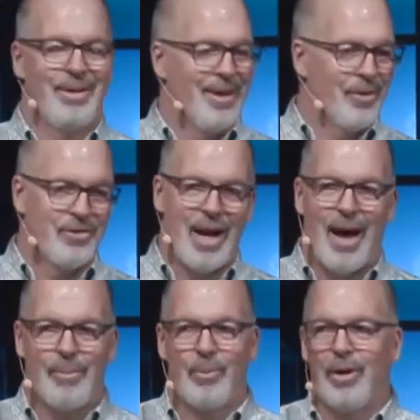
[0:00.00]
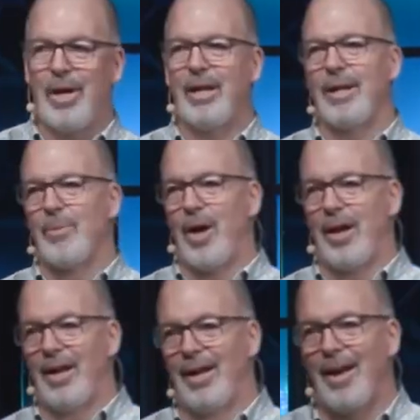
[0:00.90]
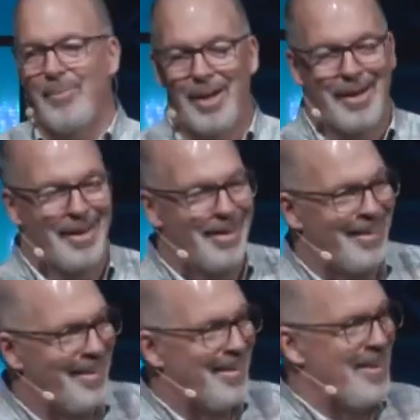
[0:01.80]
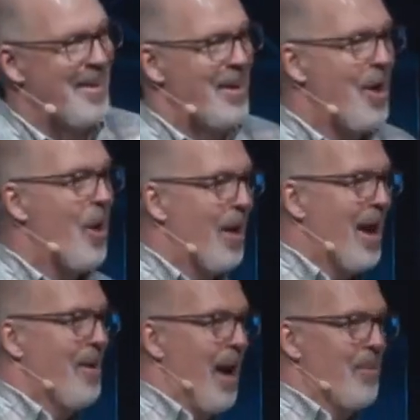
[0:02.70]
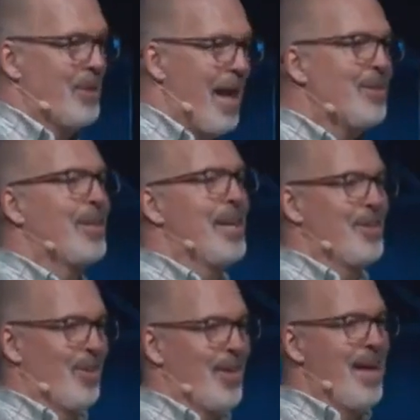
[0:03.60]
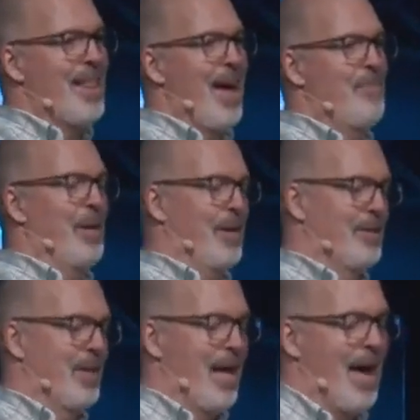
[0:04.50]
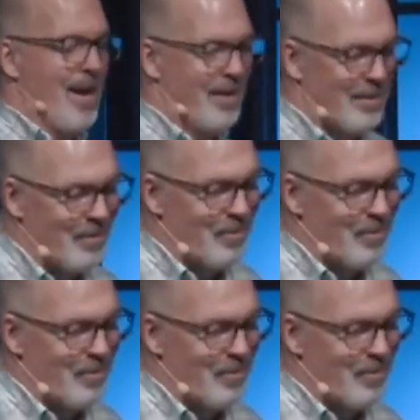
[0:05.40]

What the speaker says: No, stop, really, come on, I mean it. No, and I was hesitant to say that because of that.